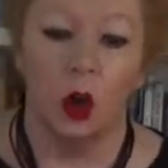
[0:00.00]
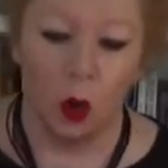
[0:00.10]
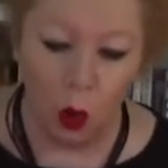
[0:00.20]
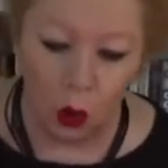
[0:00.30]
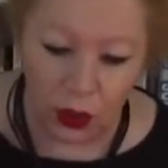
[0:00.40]

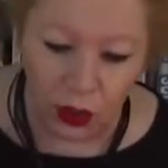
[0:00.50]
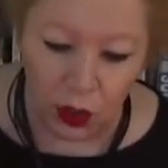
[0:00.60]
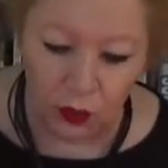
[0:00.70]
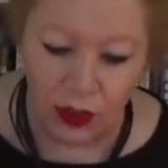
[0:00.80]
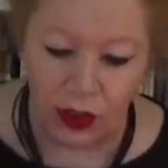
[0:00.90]
all the
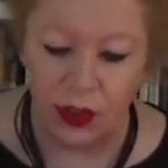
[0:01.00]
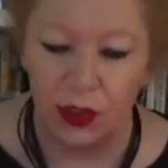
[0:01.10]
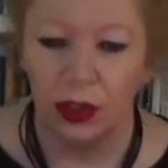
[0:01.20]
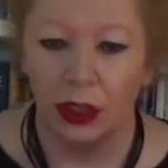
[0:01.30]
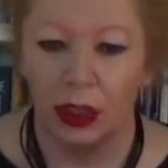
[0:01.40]

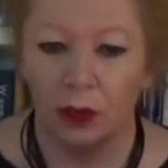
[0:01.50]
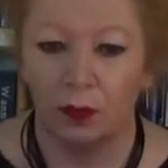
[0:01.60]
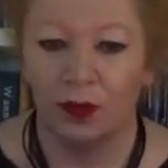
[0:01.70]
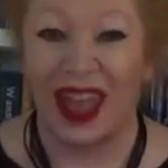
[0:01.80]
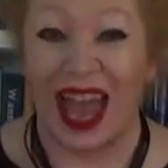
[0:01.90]
services,
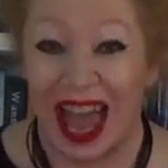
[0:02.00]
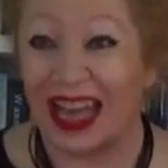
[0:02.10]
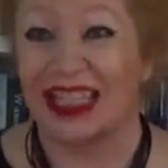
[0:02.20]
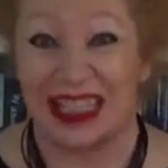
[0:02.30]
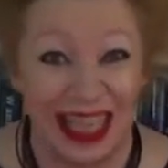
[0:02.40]

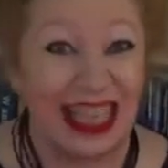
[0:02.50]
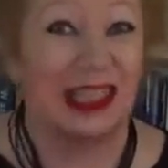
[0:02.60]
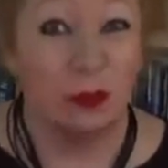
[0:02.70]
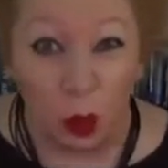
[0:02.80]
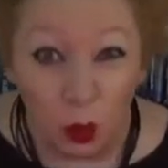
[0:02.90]

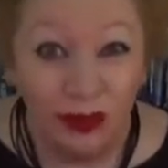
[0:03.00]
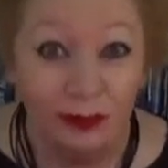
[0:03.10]
accessible